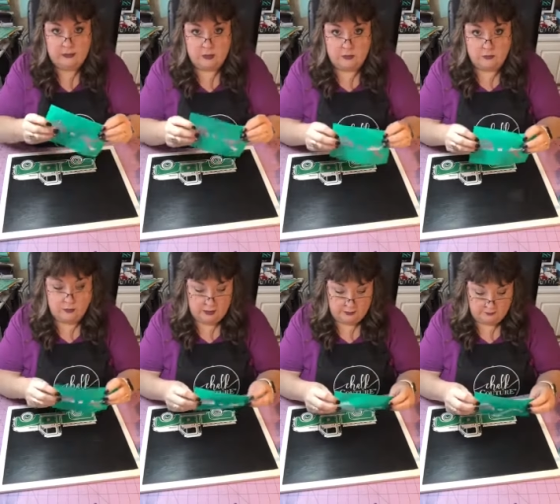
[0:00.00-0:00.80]
to,
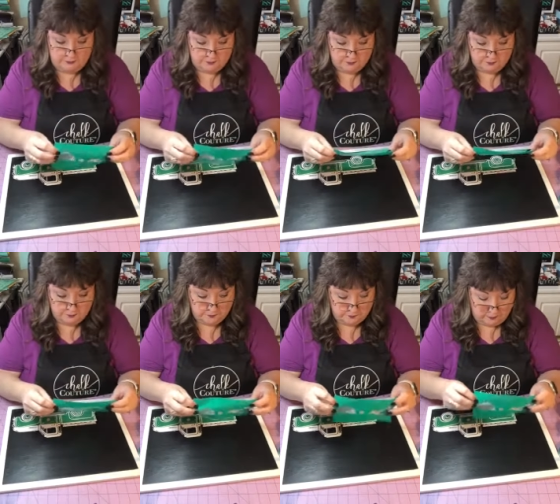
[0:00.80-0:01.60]
um,
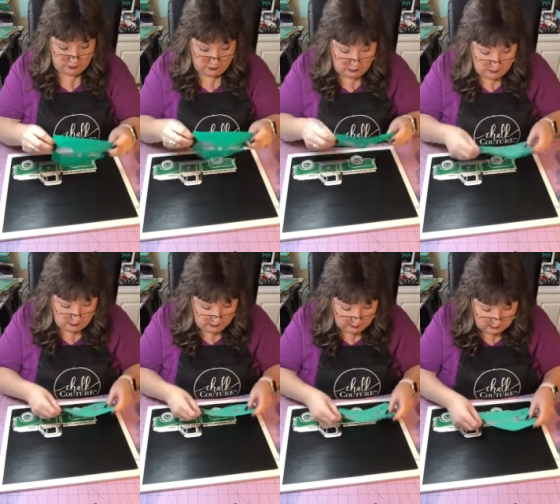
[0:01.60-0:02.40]

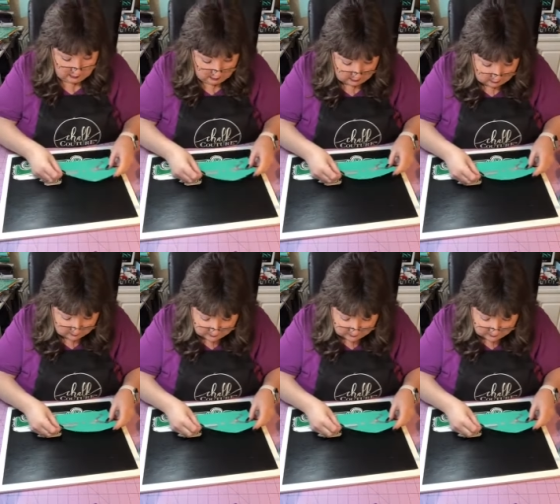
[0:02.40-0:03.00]
you know,